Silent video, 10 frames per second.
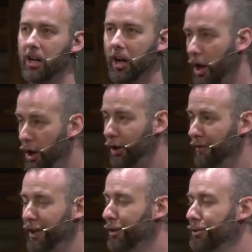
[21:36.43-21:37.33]
All of
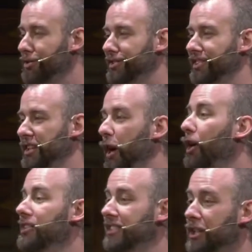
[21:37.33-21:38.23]
those
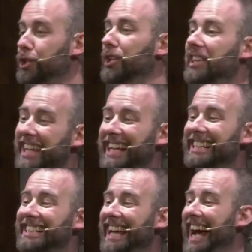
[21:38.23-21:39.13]
are essentially the
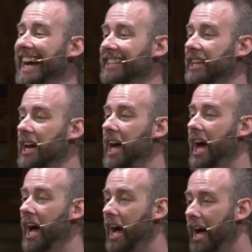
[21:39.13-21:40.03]
exact
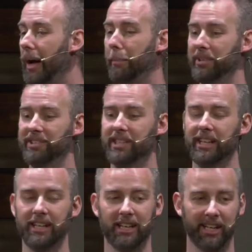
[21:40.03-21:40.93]

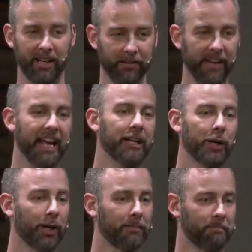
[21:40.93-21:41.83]
opposite of anger.